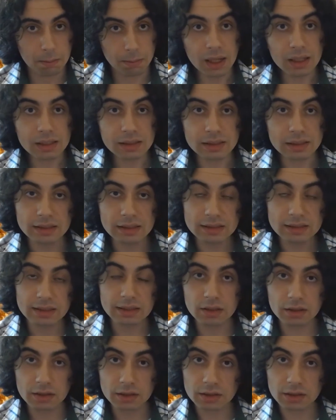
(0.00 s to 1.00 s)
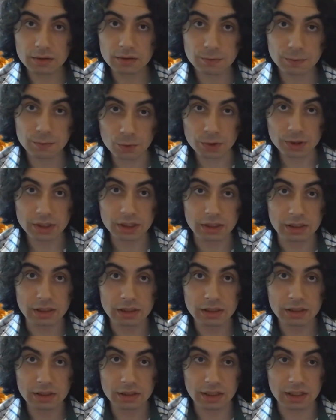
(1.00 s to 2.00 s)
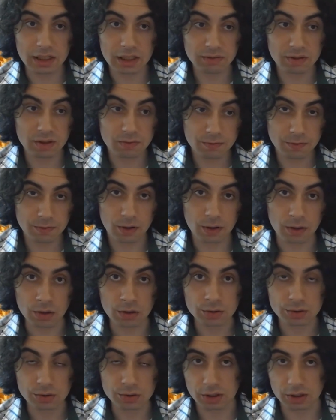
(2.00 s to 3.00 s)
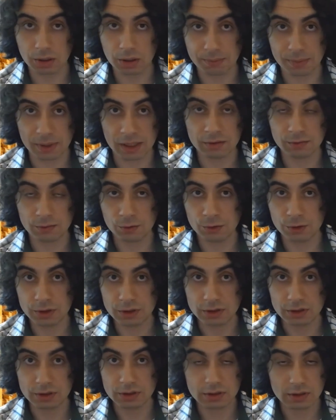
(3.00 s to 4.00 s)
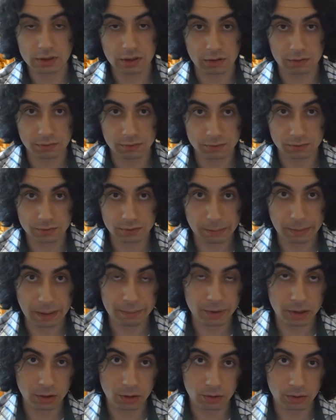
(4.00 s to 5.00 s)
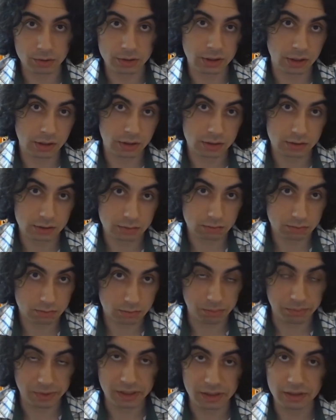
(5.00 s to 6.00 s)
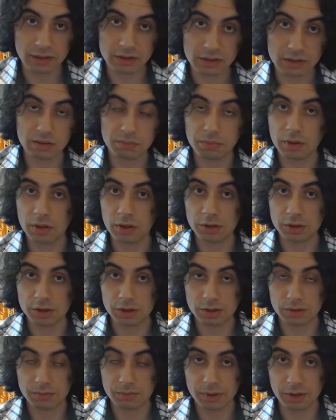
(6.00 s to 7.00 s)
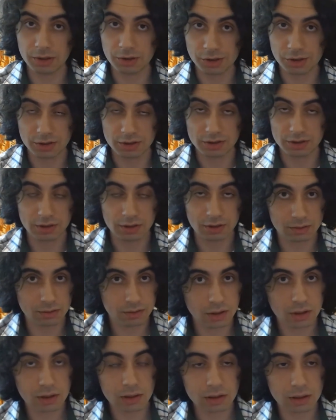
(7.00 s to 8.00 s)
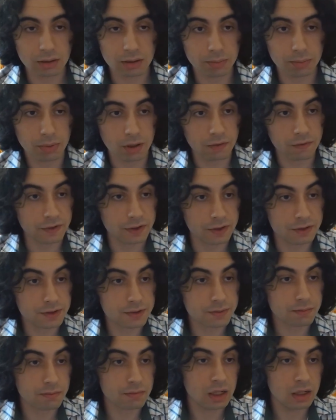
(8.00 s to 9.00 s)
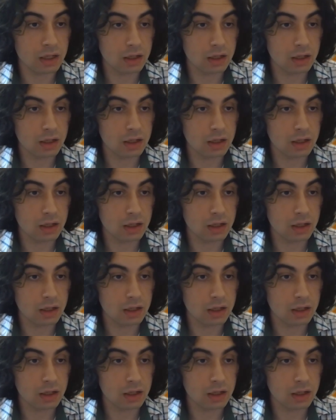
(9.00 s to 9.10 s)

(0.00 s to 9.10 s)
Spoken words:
But in 614, Nineveh falls to the combined forces of the Babylonians, the Medians, the Persians, and the Parthians.